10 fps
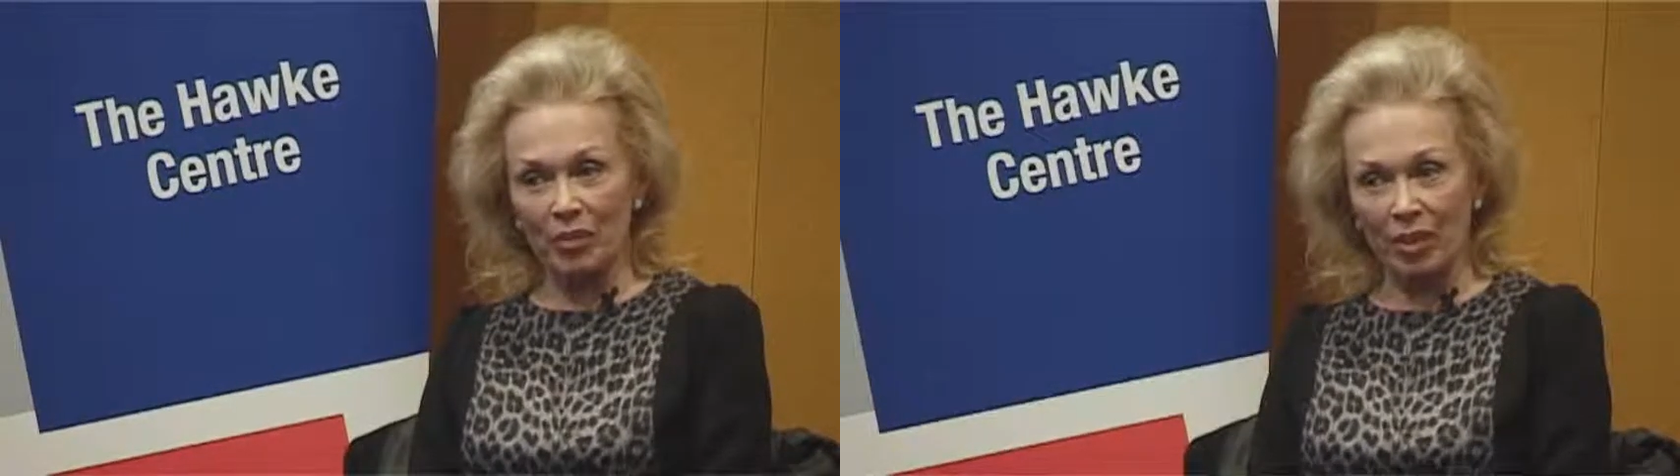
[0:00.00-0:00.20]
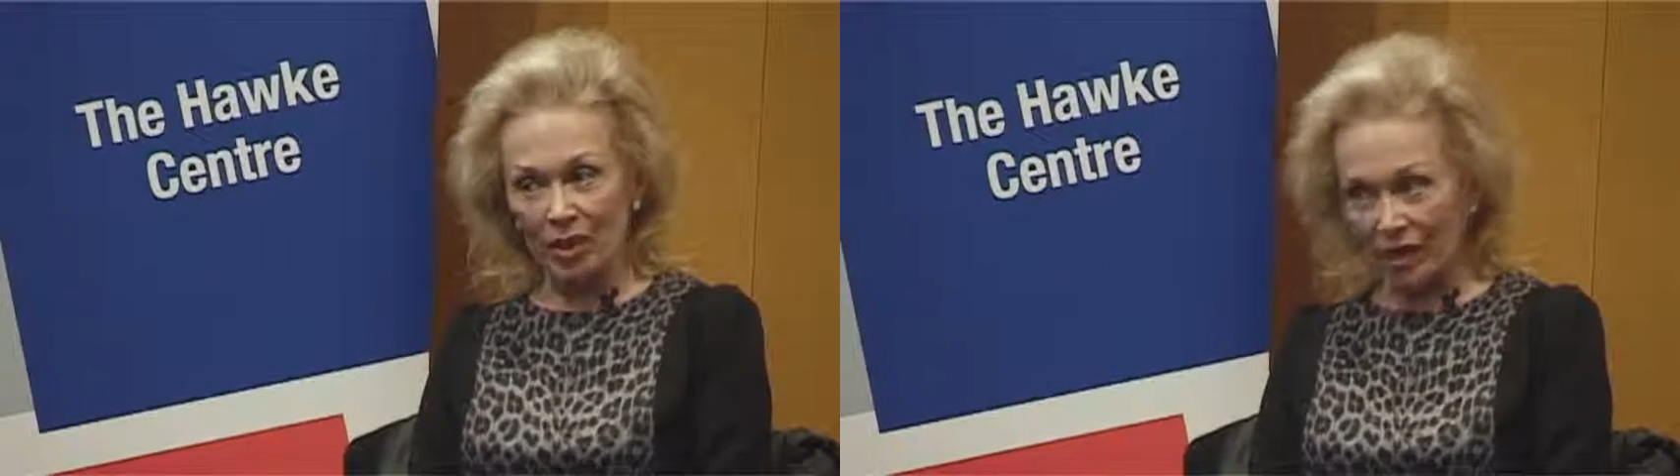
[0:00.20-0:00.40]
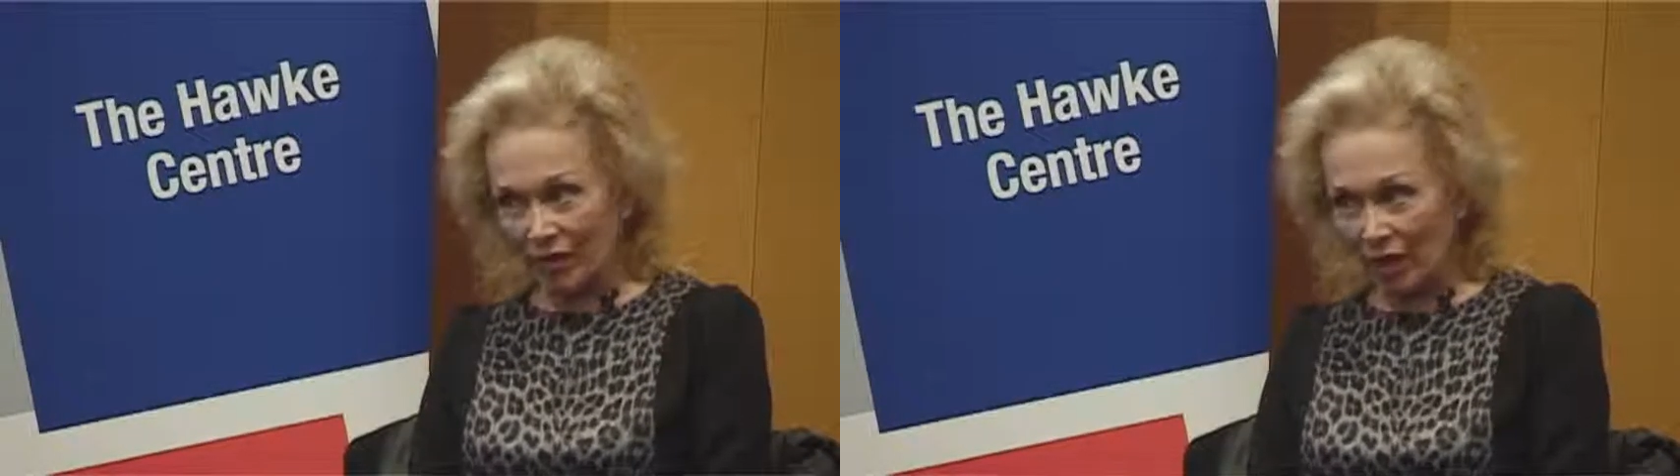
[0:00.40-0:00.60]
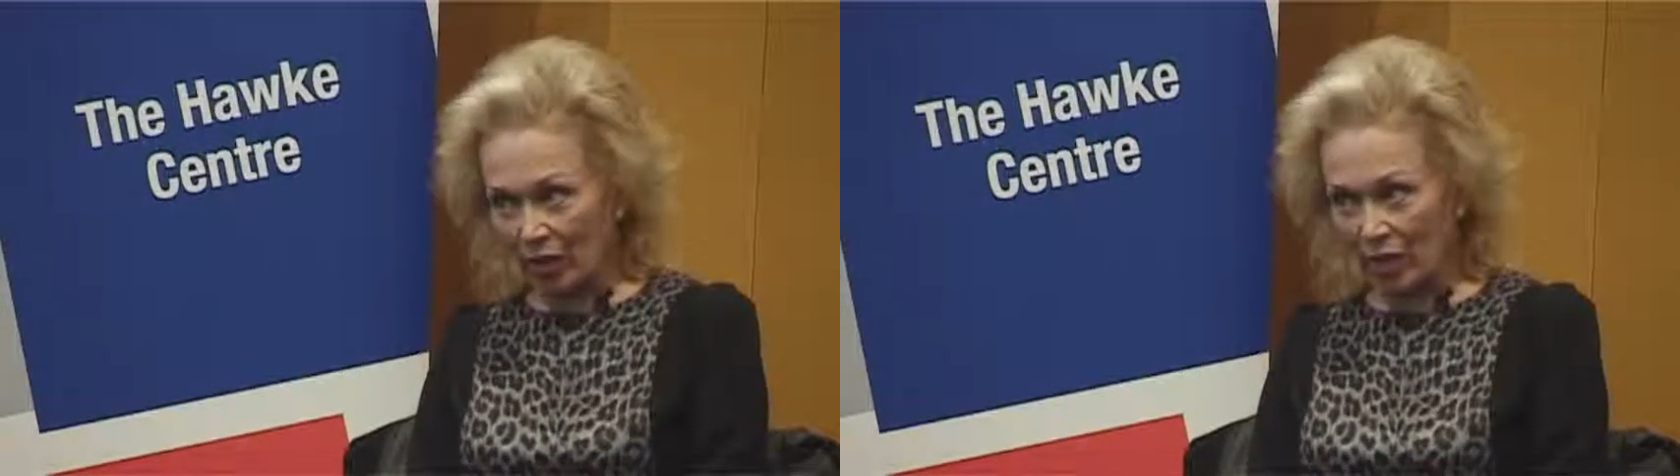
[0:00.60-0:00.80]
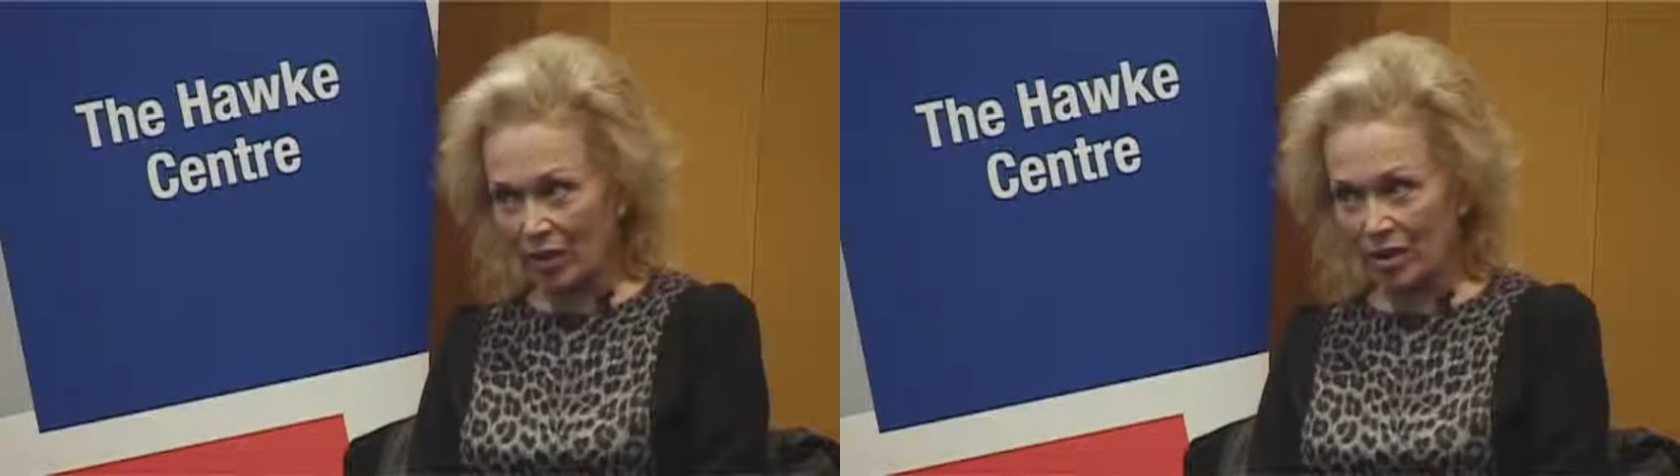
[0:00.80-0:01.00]
believed
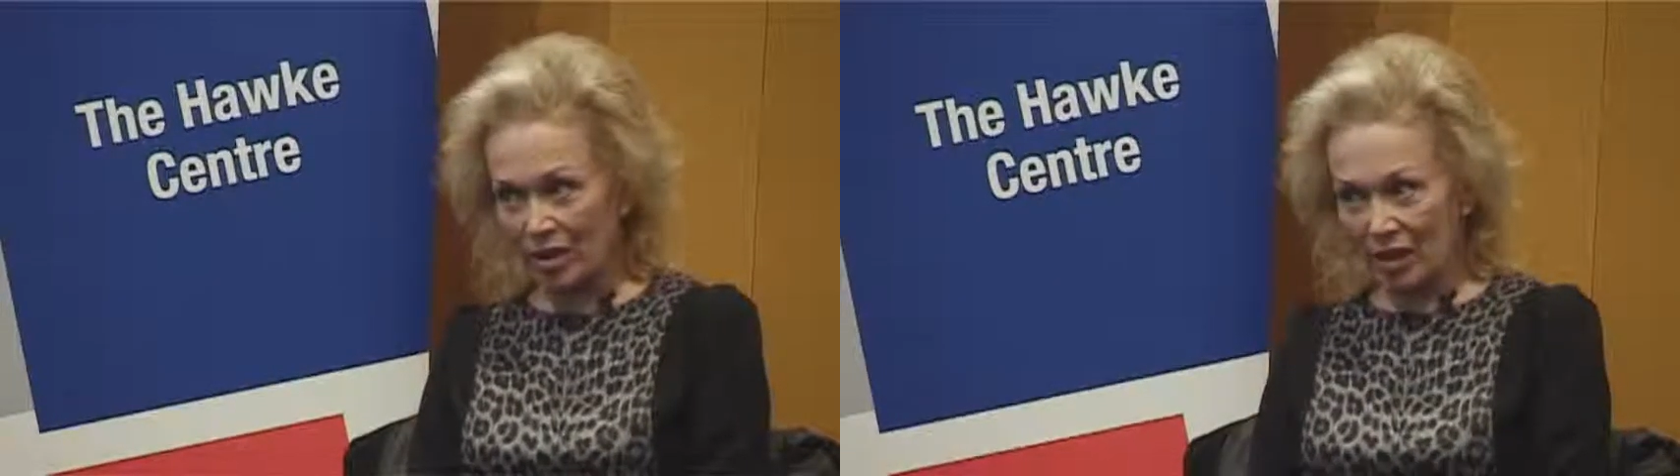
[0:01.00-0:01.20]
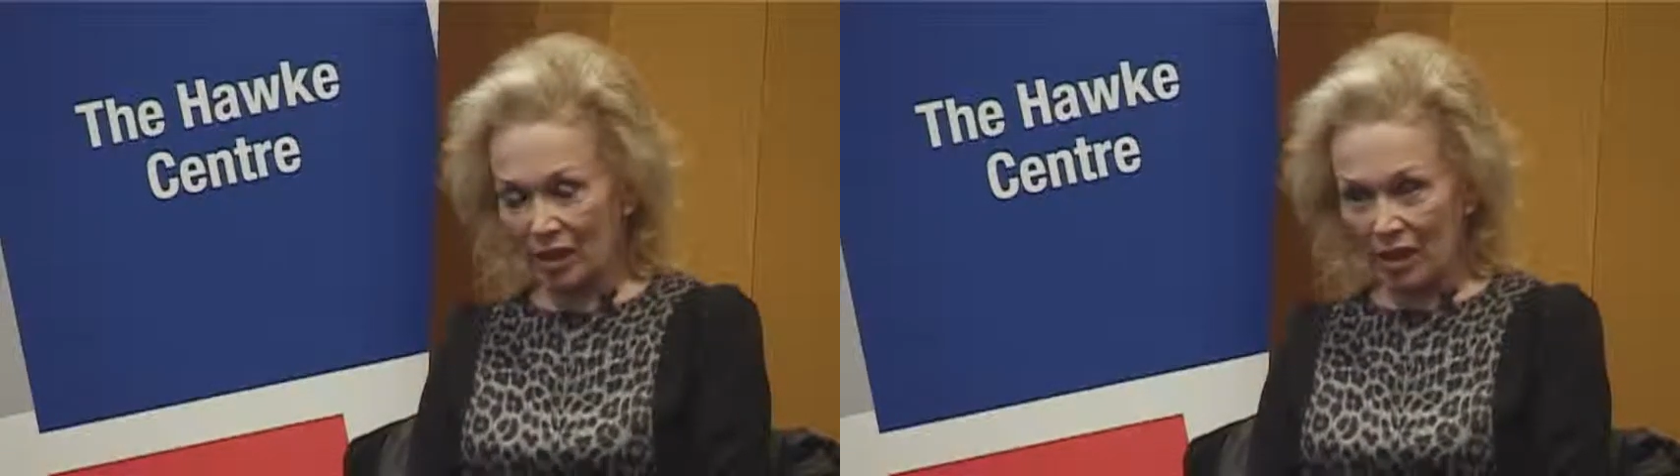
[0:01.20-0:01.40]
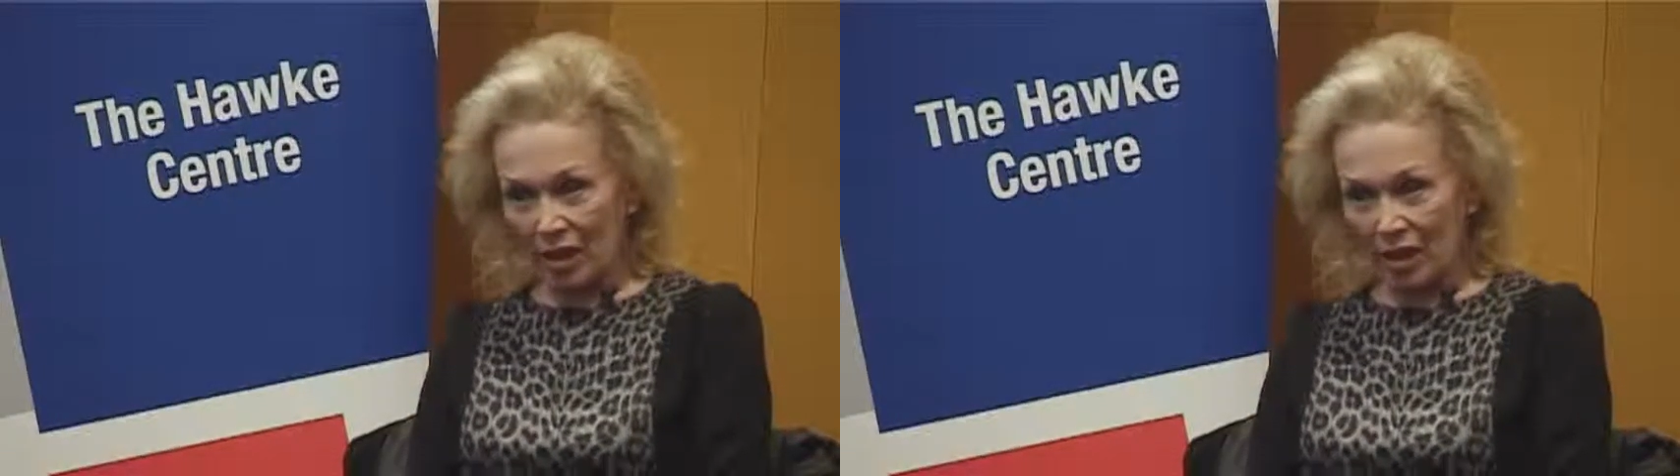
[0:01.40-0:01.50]
that was